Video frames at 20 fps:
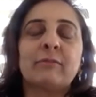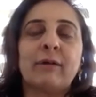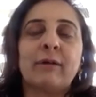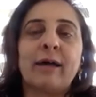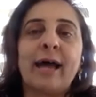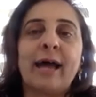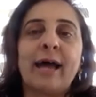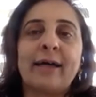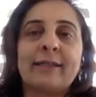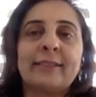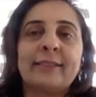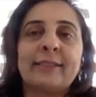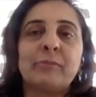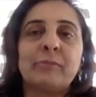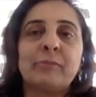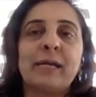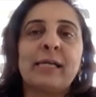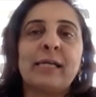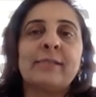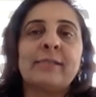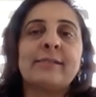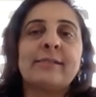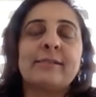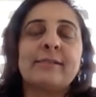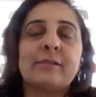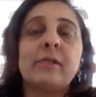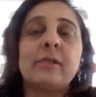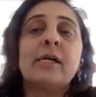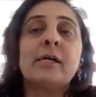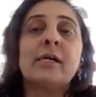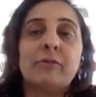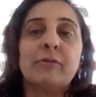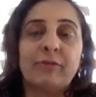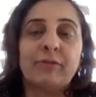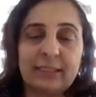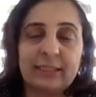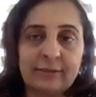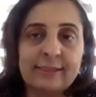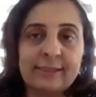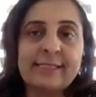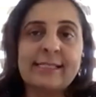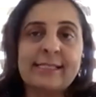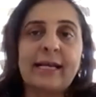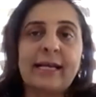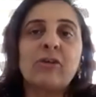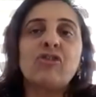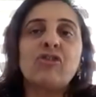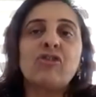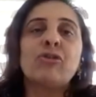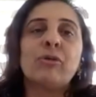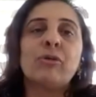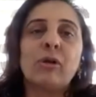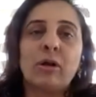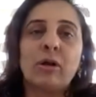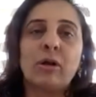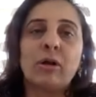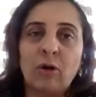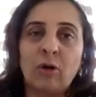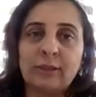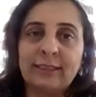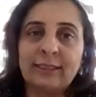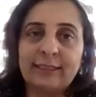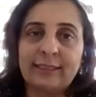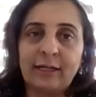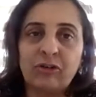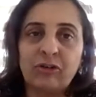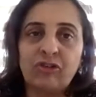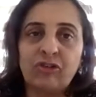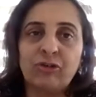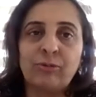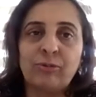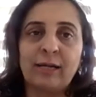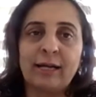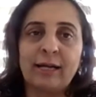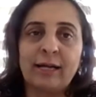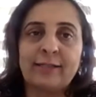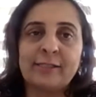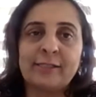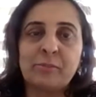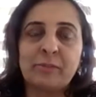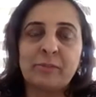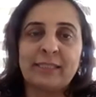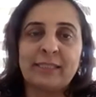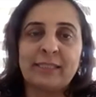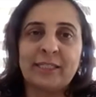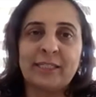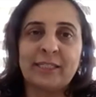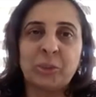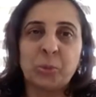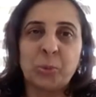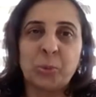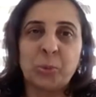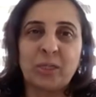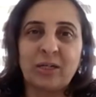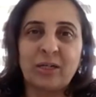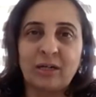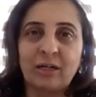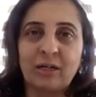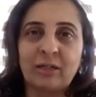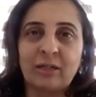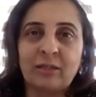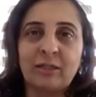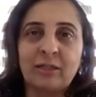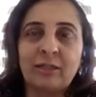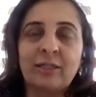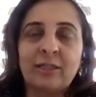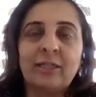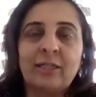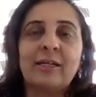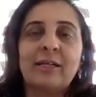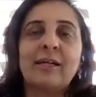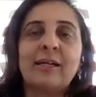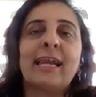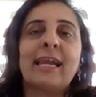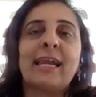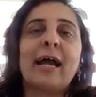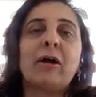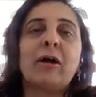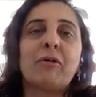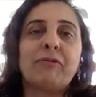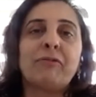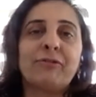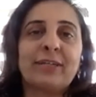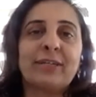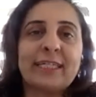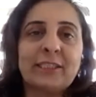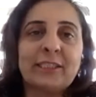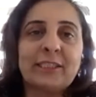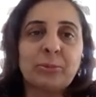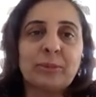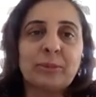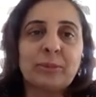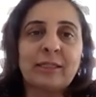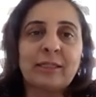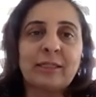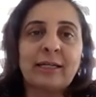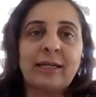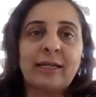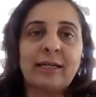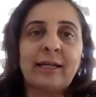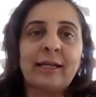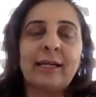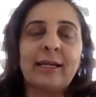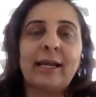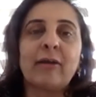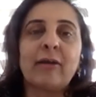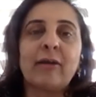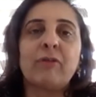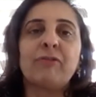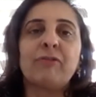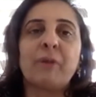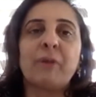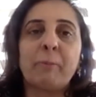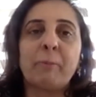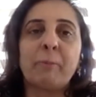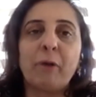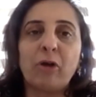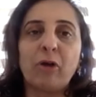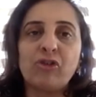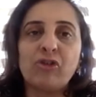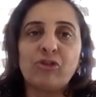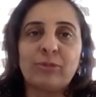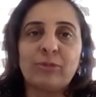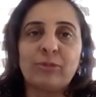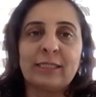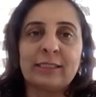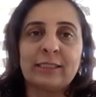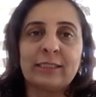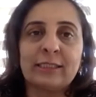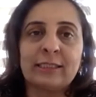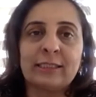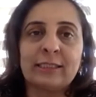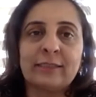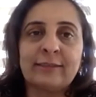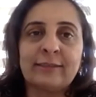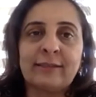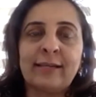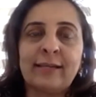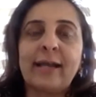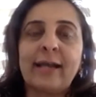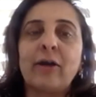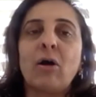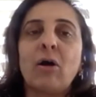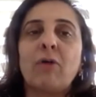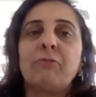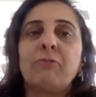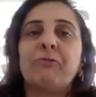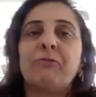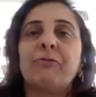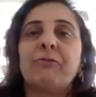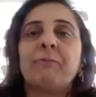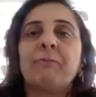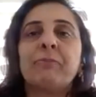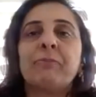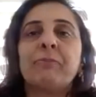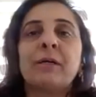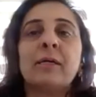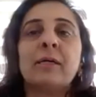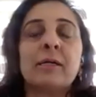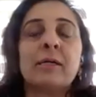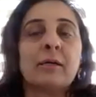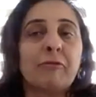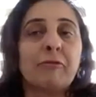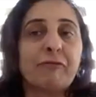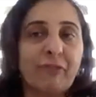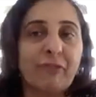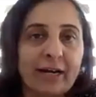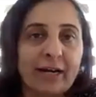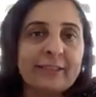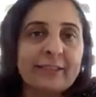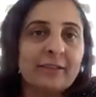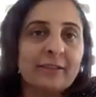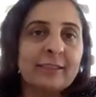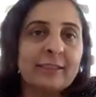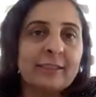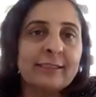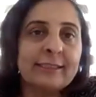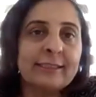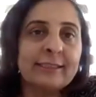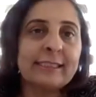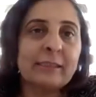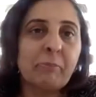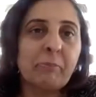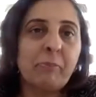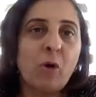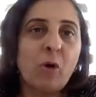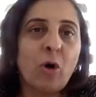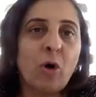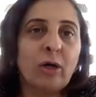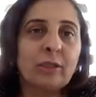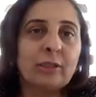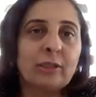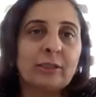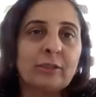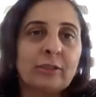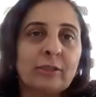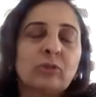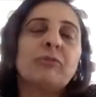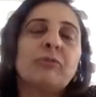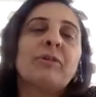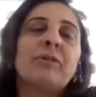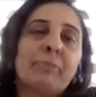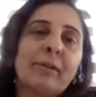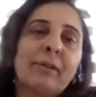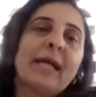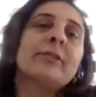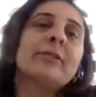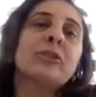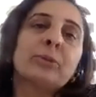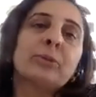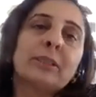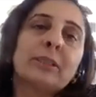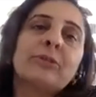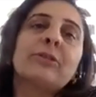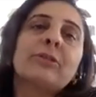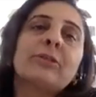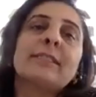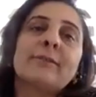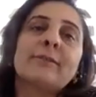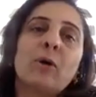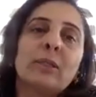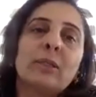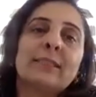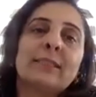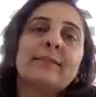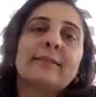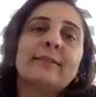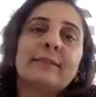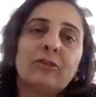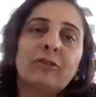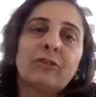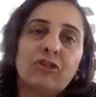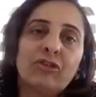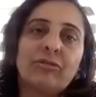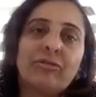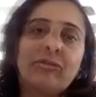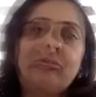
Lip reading: harassment, whether it's sexual or non-sexual harassment at work, lack of networking, lack of opportunities, lack of fraternity support. So we plan to address all these issues.